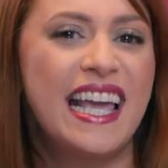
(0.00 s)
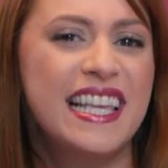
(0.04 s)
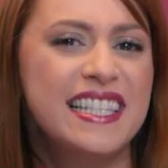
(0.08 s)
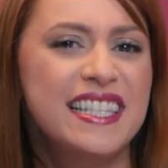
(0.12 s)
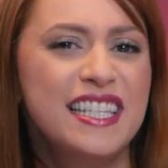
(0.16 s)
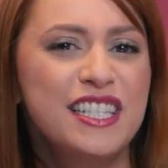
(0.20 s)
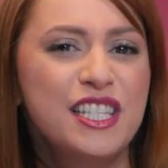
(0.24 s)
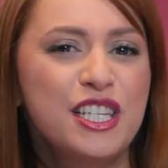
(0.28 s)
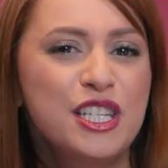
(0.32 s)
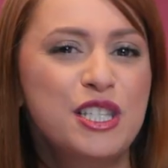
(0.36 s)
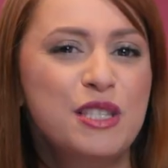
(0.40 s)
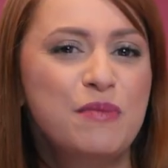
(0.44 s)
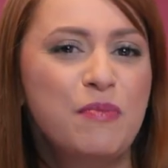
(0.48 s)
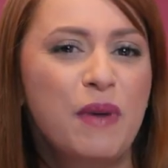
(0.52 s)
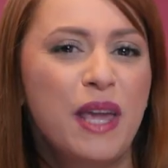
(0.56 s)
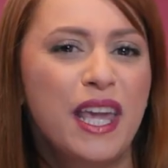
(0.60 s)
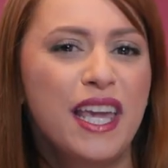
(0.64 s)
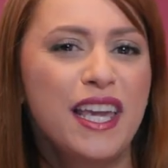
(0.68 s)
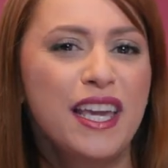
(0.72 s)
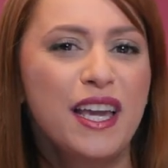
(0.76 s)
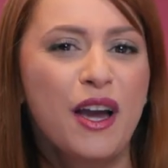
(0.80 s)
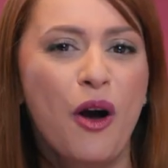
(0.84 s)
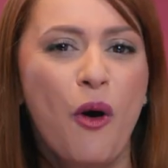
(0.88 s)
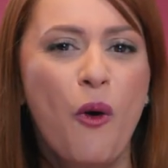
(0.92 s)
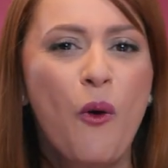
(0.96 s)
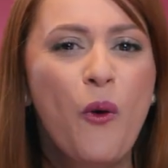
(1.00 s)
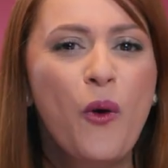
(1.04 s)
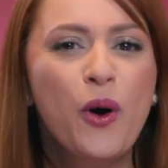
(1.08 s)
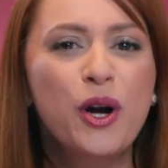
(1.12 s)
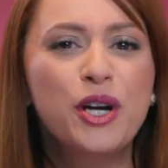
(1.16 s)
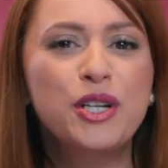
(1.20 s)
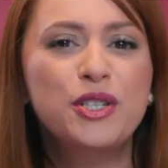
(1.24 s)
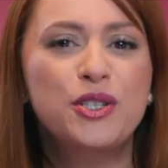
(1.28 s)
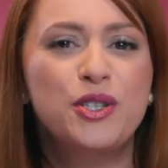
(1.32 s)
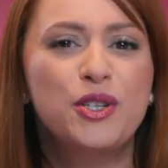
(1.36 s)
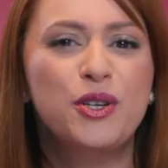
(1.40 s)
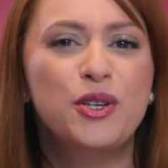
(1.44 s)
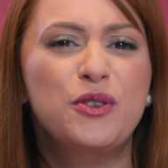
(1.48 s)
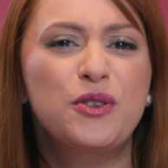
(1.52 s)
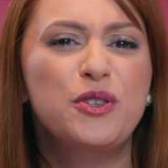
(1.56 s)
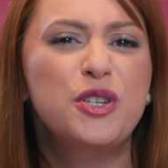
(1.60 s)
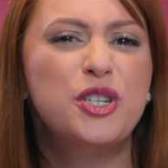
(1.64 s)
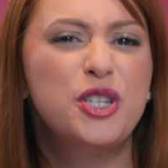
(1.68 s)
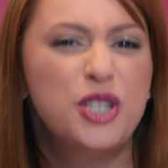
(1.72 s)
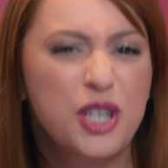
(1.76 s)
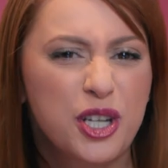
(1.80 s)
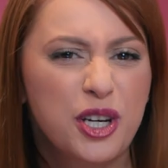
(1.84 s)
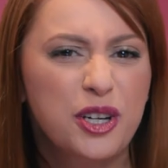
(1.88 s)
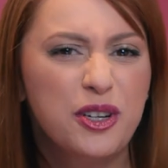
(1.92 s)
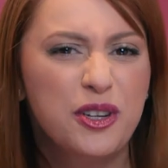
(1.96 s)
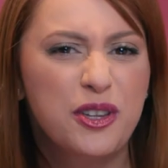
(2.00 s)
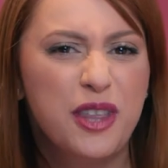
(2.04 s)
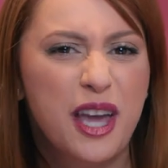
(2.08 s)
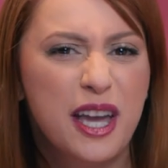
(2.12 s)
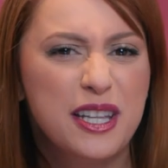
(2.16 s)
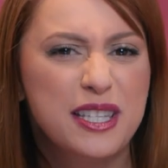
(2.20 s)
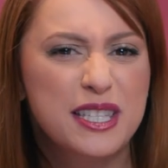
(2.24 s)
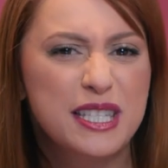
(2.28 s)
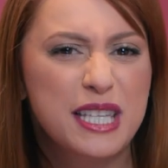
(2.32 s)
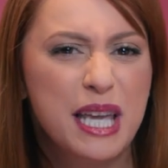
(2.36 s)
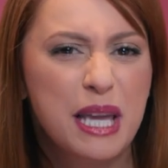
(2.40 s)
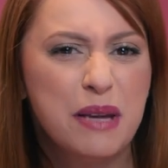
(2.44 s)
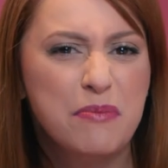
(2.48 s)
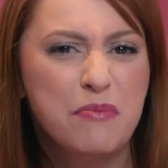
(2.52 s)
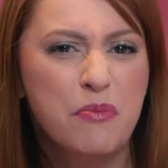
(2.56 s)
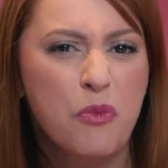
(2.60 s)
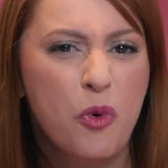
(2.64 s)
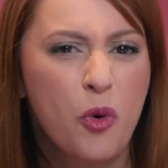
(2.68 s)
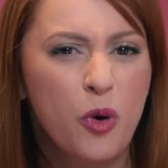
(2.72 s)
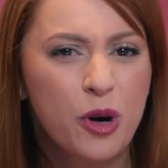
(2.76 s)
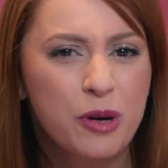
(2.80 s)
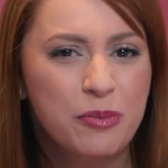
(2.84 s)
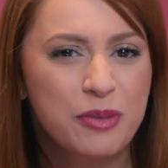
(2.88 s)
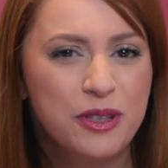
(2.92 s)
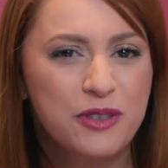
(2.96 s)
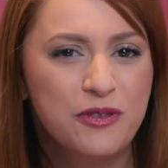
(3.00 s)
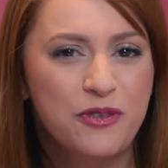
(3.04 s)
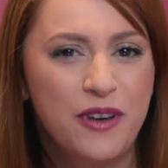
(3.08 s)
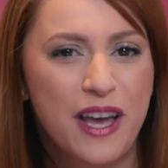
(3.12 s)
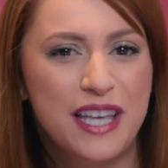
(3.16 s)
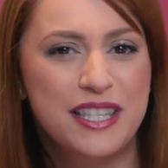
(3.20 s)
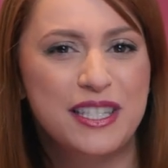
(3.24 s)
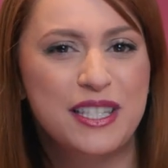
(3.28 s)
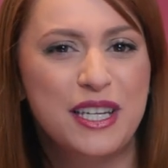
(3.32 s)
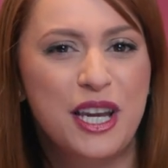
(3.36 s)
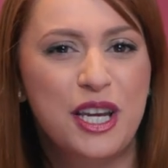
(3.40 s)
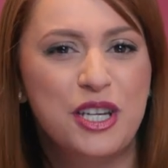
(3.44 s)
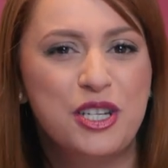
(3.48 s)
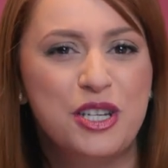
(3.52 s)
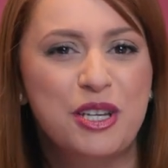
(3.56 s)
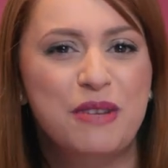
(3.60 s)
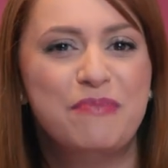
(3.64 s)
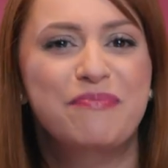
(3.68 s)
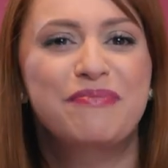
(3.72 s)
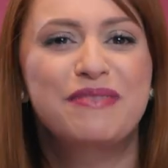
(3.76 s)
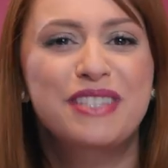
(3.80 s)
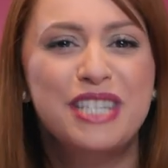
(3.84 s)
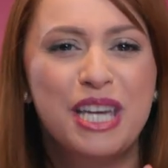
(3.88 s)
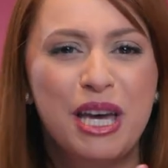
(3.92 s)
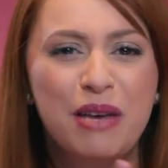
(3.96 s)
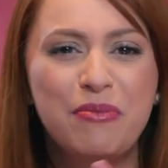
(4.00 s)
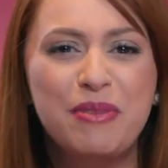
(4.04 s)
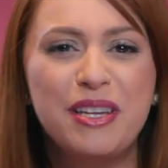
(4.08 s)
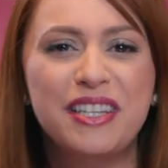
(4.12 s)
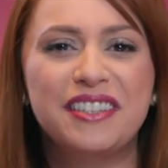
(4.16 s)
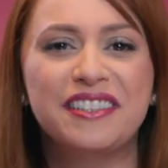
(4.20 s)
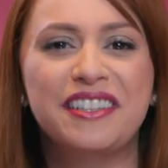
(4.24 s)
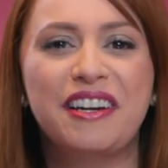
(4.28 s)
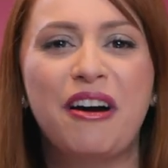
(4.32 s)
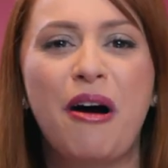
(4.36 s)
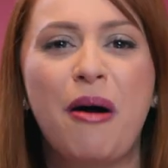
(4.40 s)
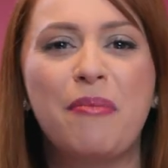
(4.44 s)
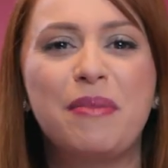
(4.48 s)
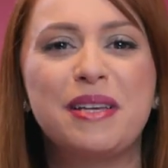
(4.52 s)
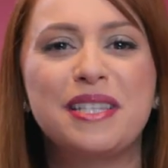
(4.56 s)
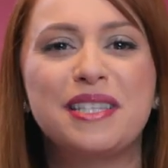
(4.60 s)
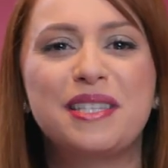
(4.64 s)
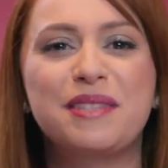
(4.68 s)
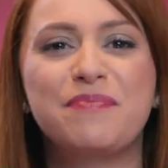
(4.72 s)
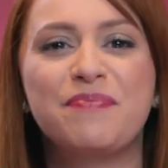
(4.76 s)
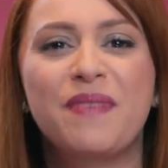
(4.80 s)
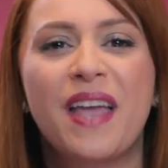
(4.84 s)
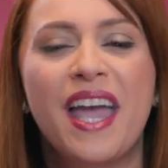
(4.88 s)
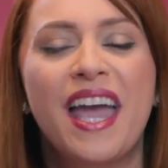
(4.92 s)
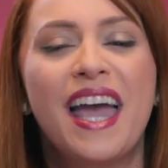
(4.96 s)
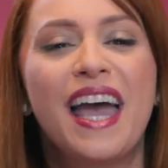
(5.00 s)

Is it just me, or do share that same morbid fascination? Tell me in the comments.